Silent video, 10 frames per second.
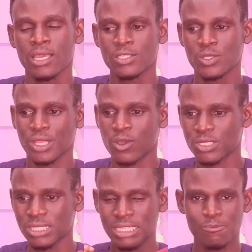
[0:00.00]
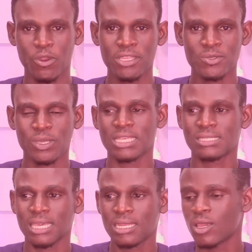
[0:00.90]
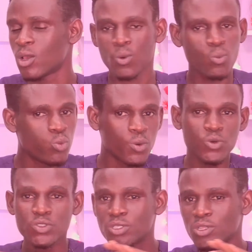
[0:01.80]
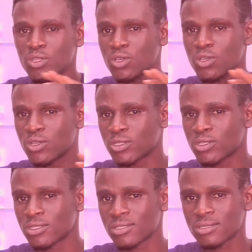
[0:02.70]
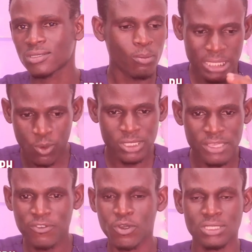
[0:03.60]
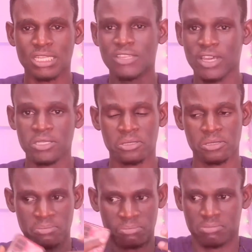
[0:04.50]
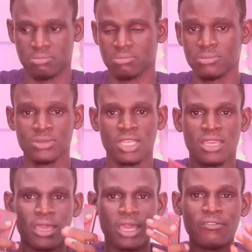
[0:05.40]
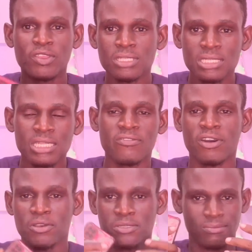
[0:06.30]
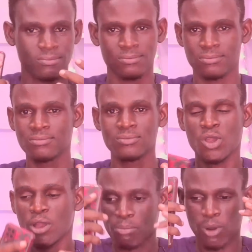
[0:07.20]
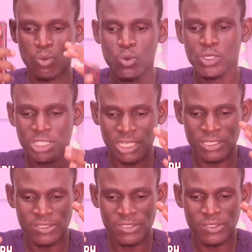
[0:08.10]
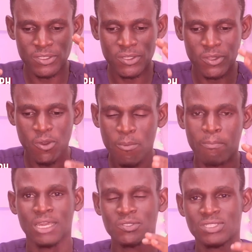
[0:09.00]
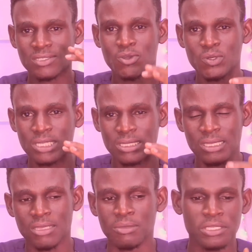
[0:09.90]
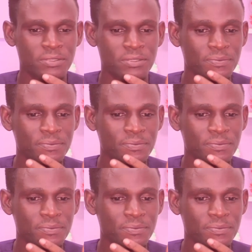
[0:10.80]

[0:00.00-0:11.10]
So they got to this point where they said, We will not, no matter what, if God delivers us, mm-hmm. if He doesn't deliver us, mm-hmm. but we shall not bow down to this golden image.